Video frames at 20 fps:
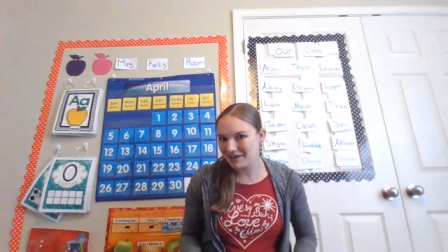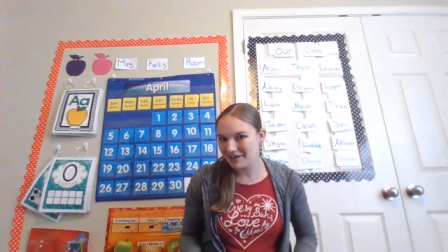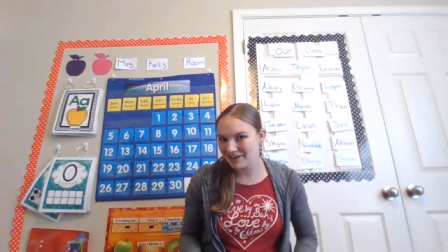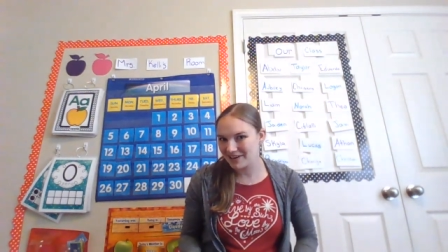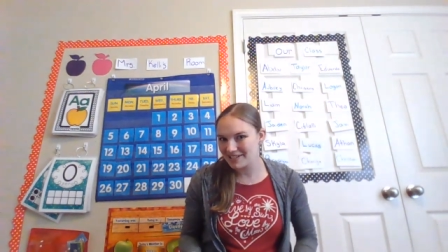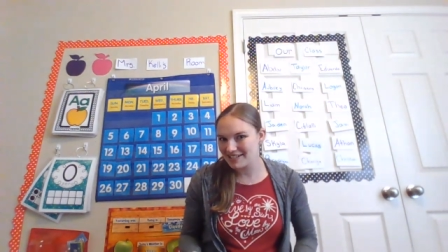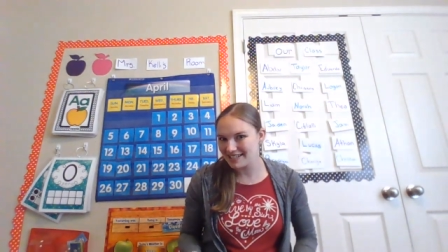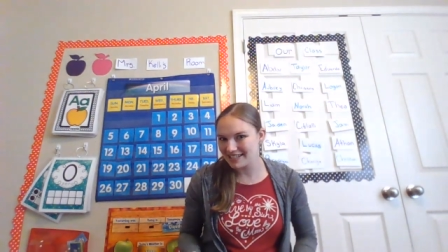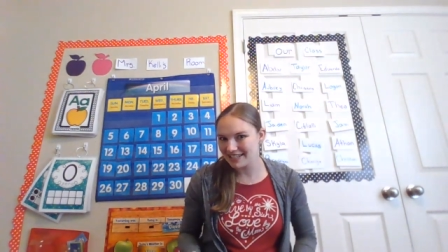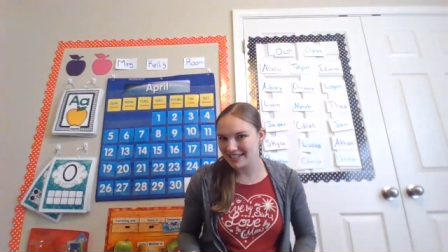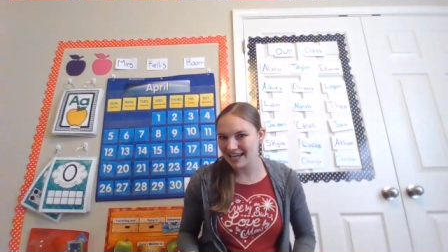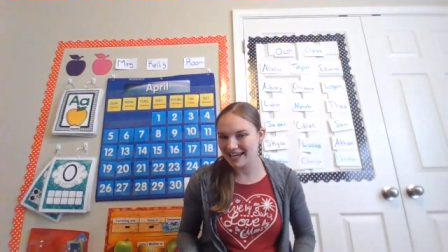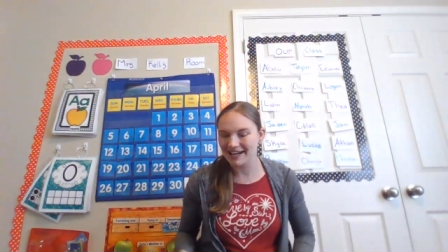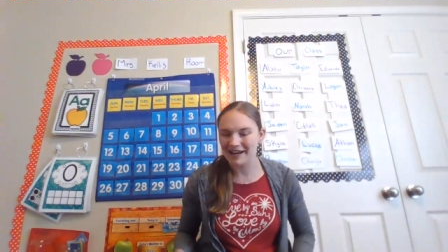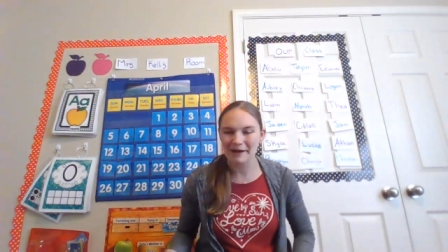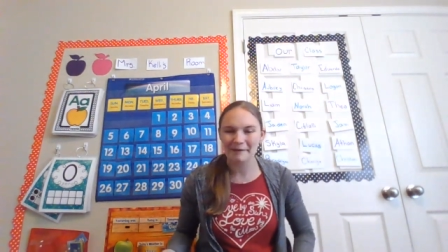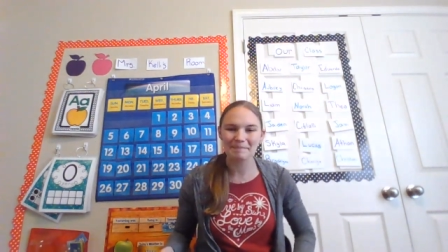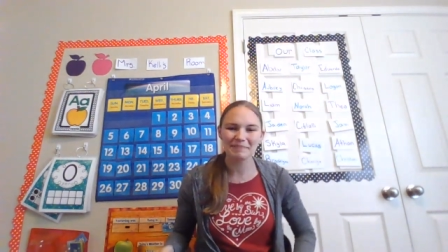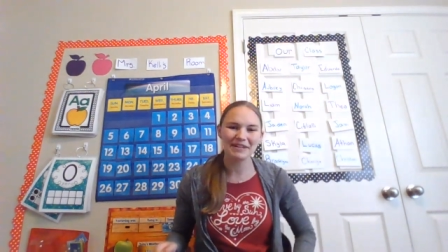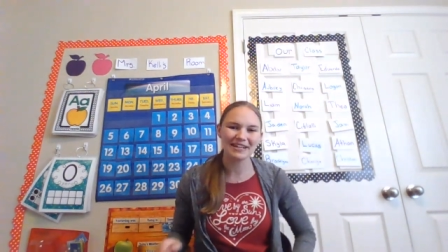hard to
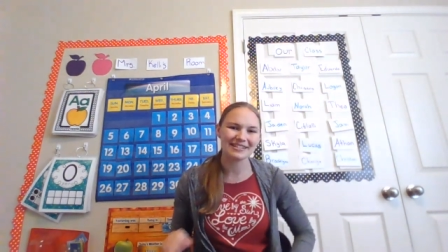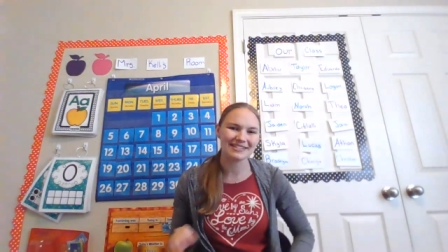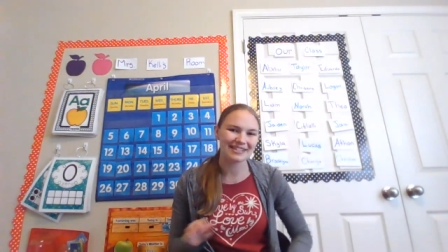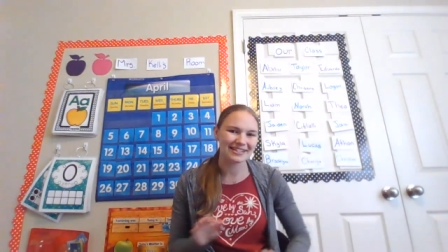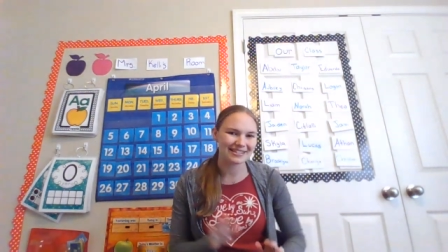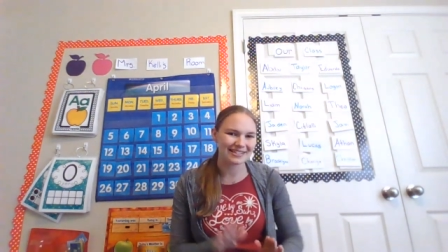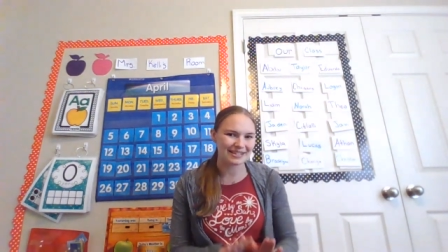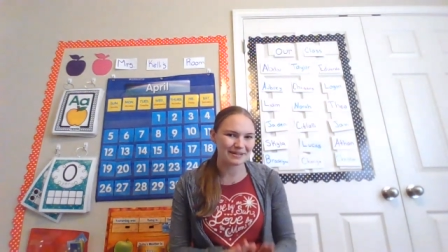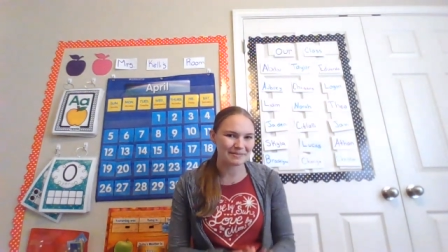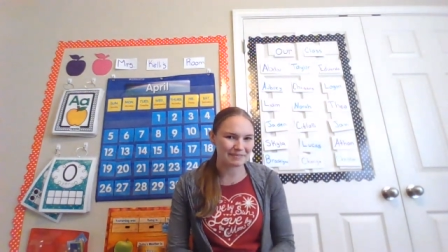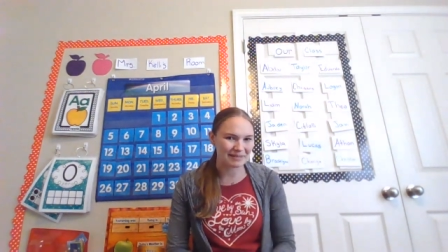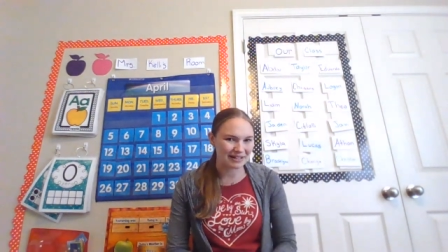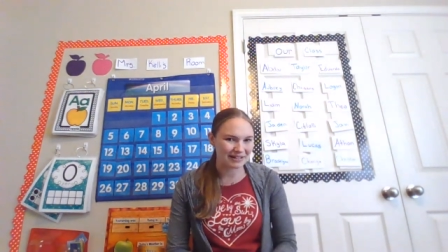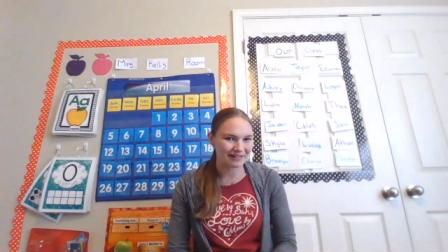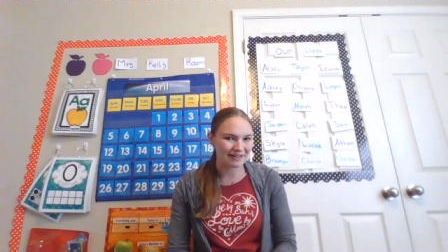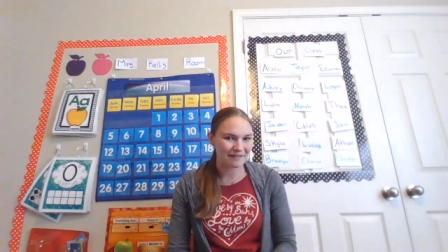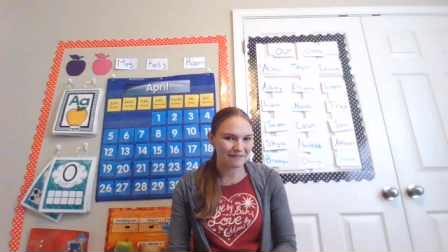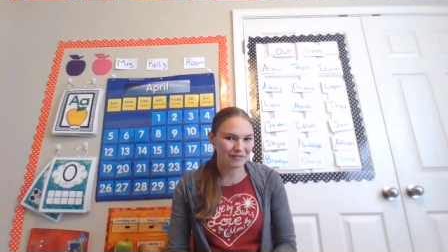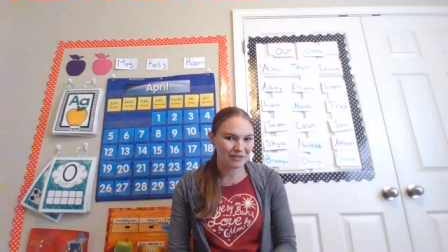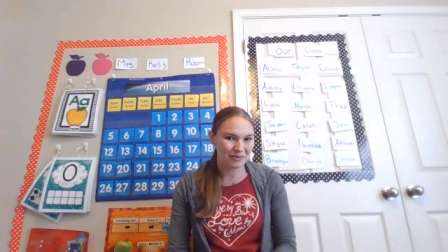get up because it's the
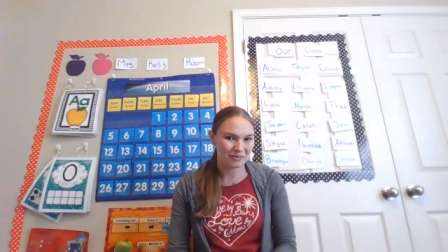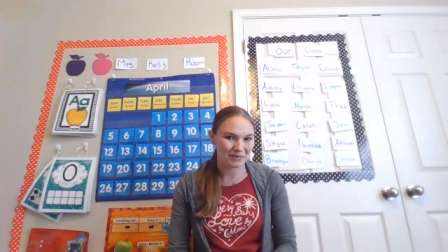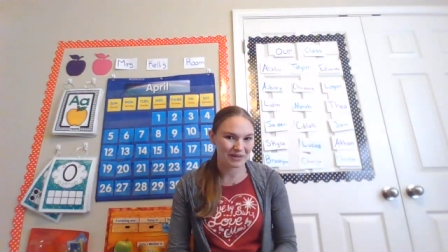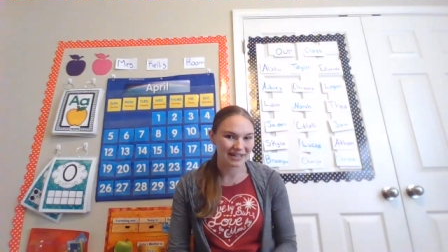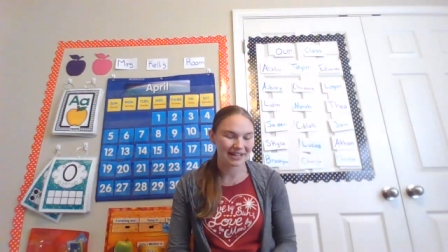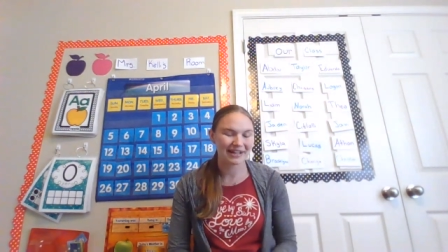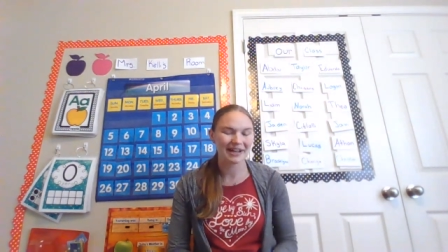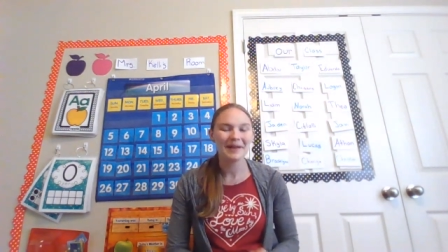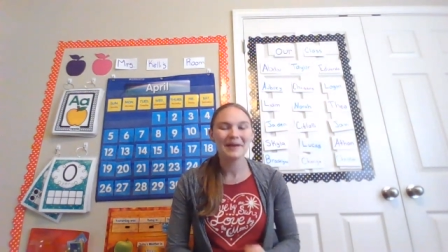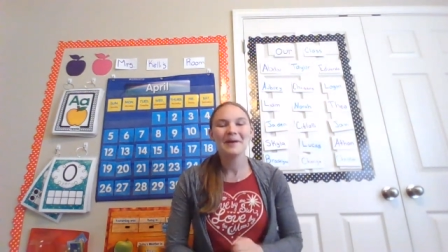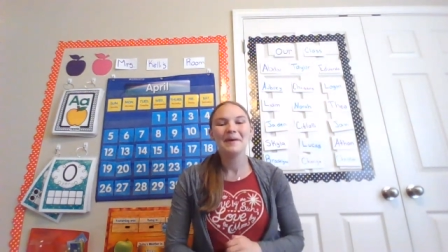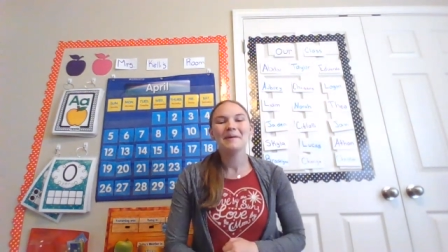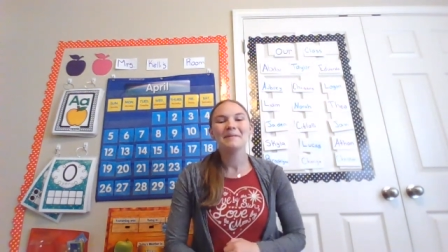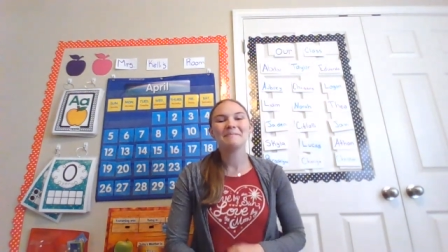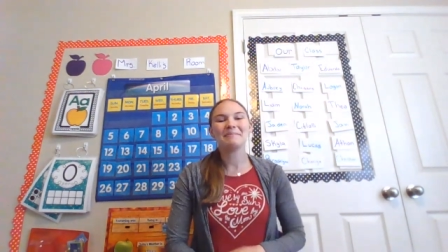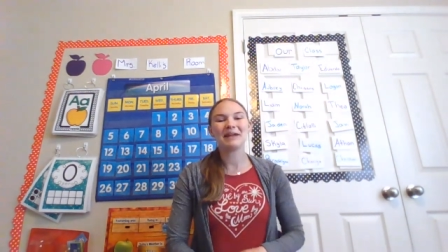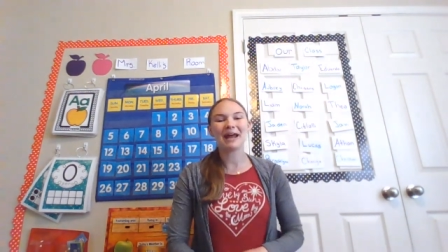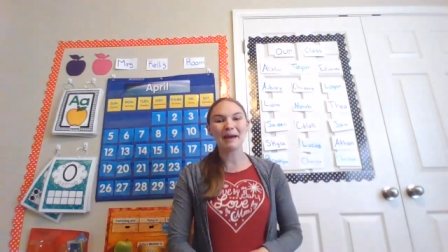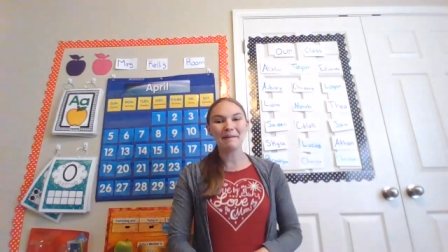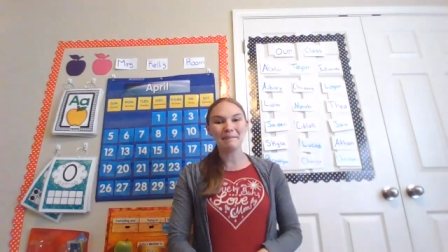middle of the week, but